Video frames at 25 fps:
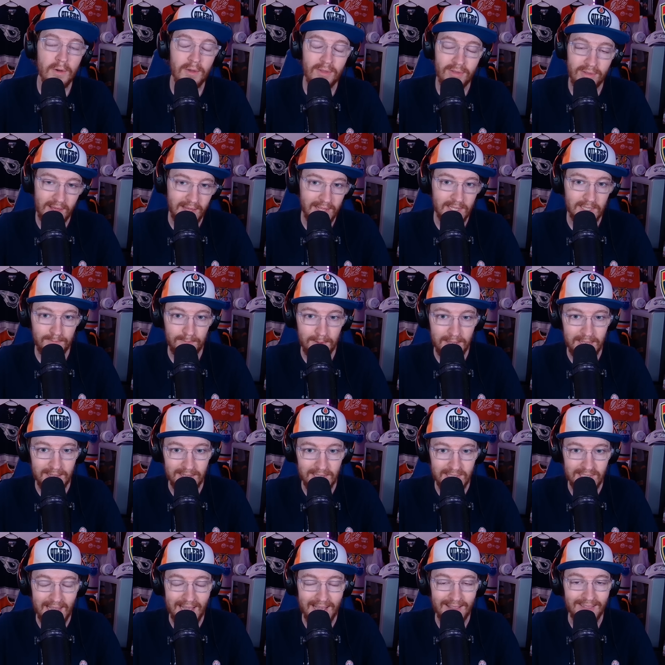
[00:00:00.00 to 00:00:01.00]
things being
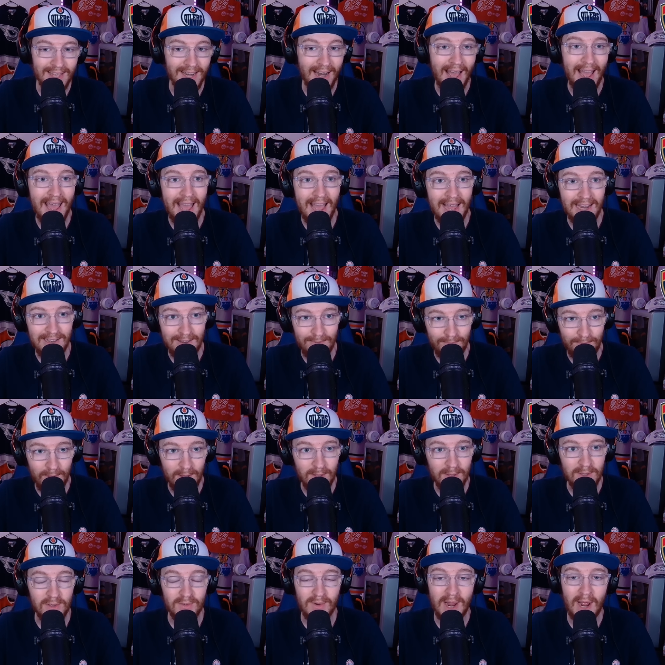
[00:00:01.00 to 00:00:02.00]
said that I had to
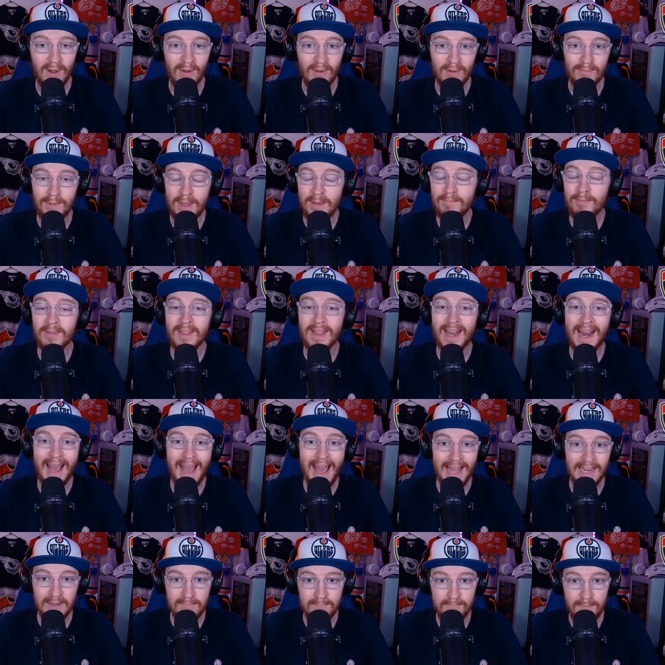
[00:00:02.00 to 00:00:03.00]
filter out, people that I
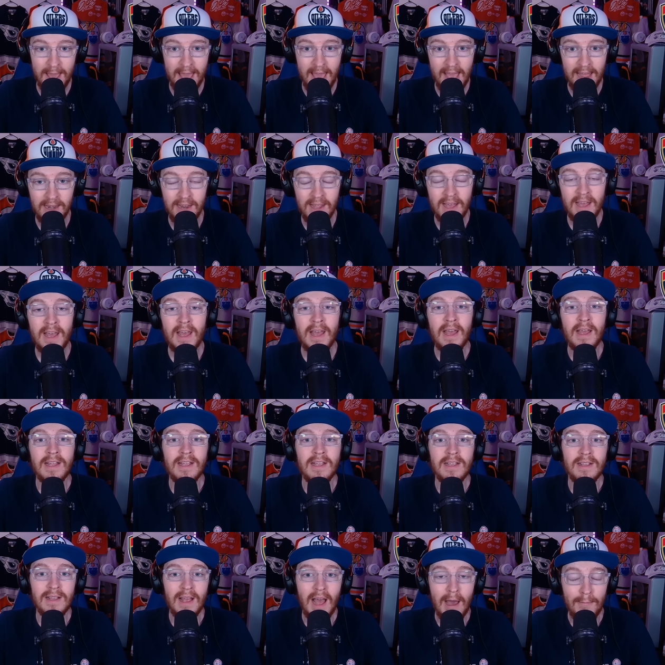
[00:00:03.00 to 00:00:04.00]
had to ban
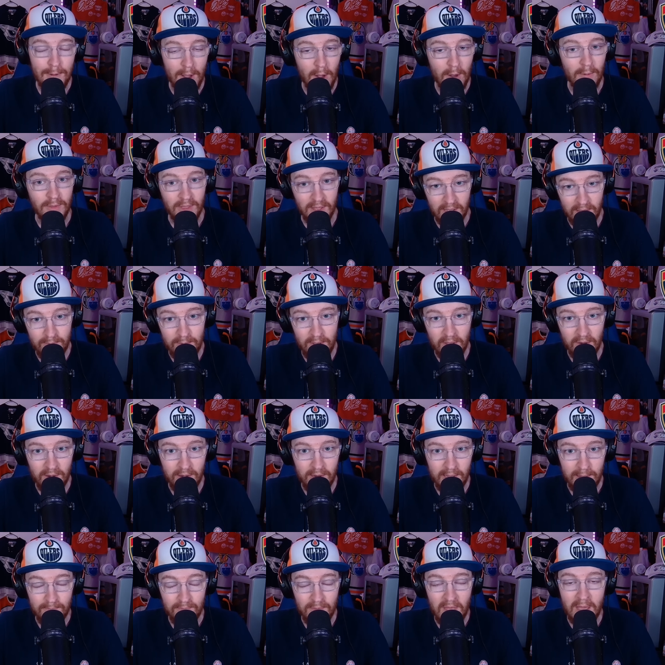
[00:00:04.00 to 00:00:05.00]
about the
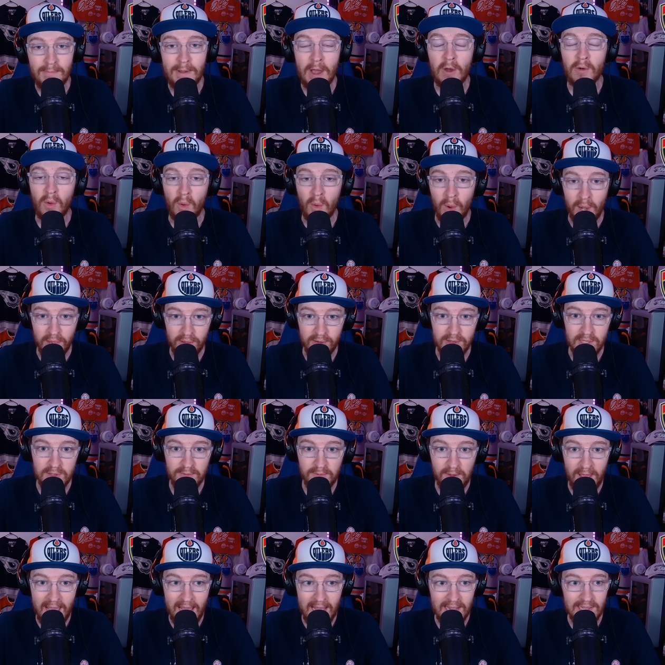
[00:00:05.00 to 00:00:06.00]
community, about Oilers
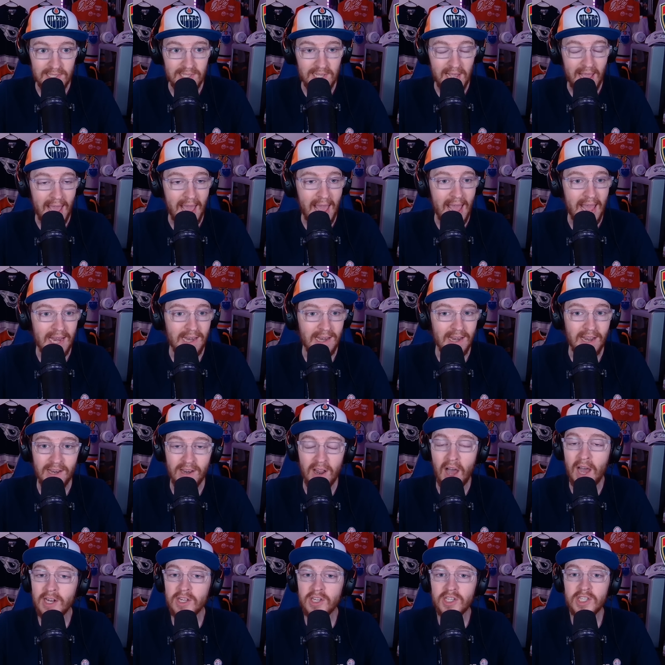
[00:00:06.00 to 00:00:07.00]
fans, and
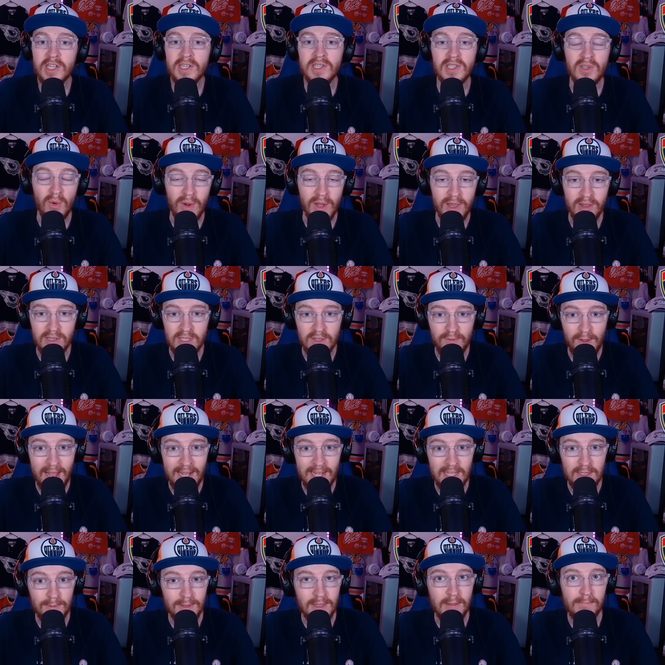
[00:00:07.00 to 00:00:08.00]
not just Oilers
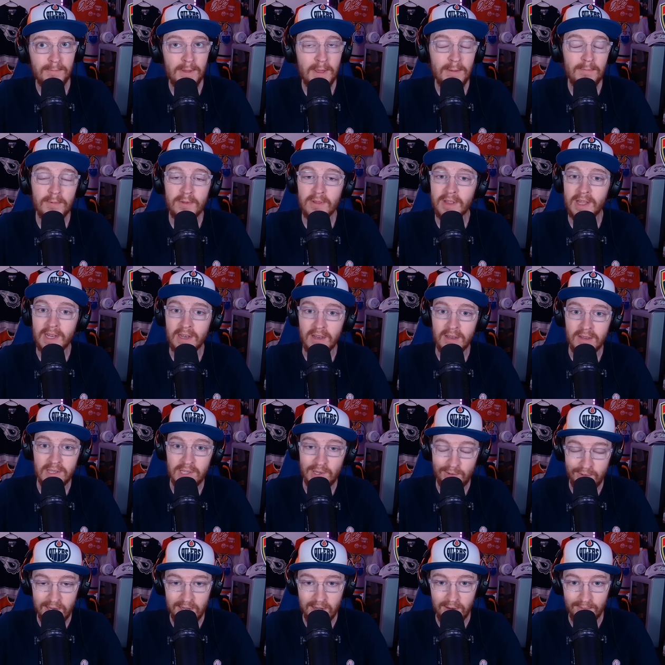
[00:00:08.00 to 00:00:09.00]
fans, but the people that
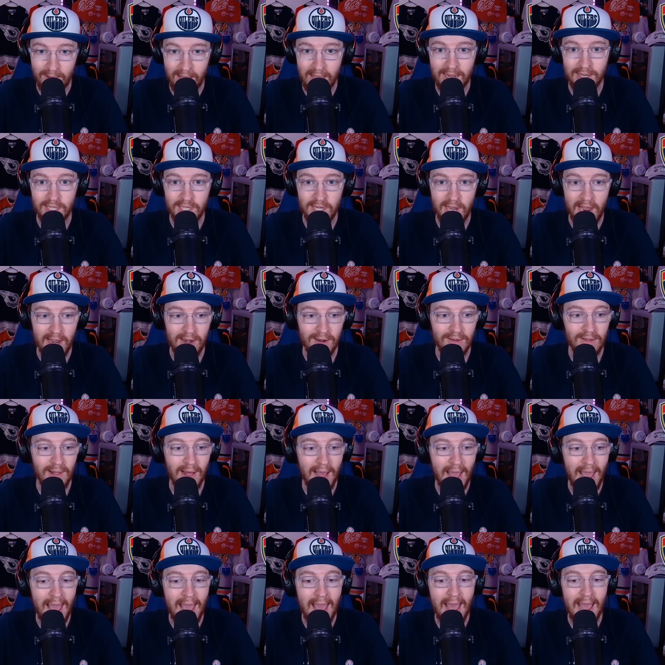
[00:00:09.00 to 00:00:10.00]
tune into my channel.
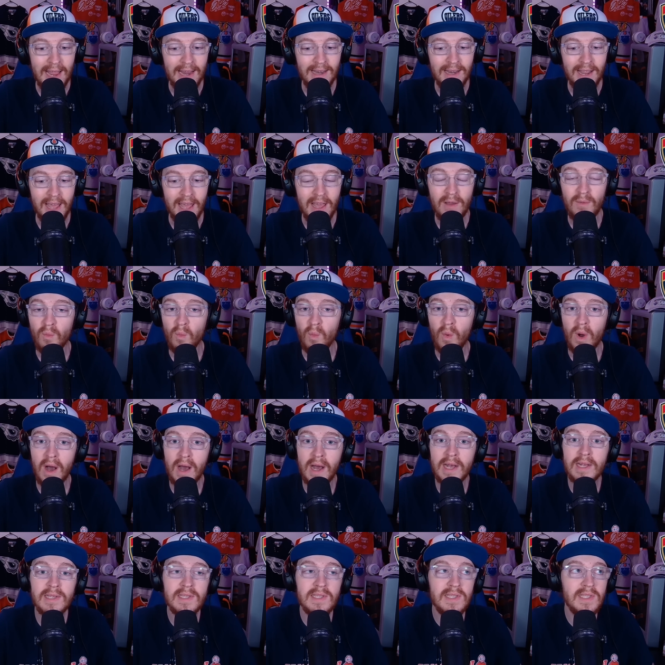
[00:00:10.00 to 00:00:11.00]
And it
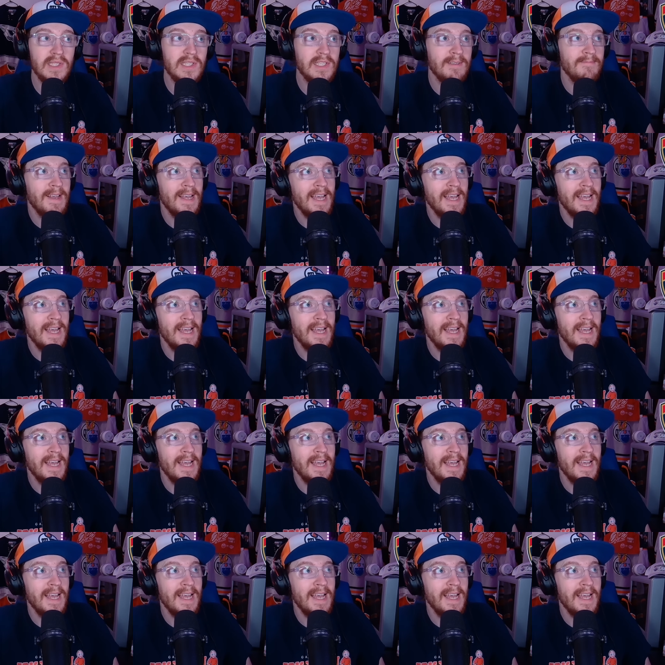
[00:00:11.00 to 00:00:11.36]
was